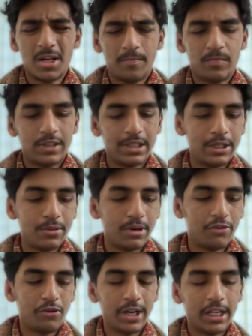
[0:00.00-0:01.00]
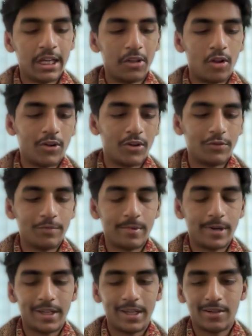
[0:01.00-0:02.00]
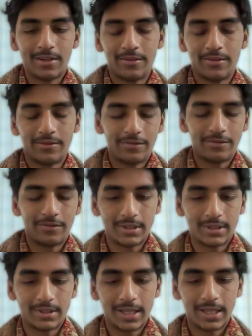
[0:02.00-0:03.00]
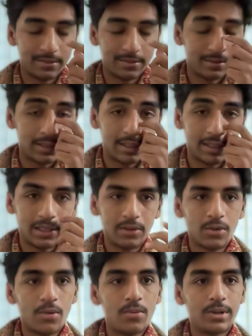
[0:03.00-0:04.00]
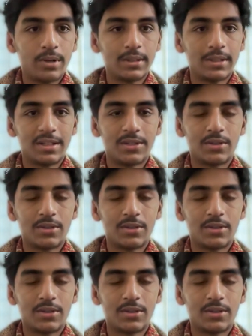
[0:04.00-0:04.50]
you are draining a lot of money of yours and getting no results,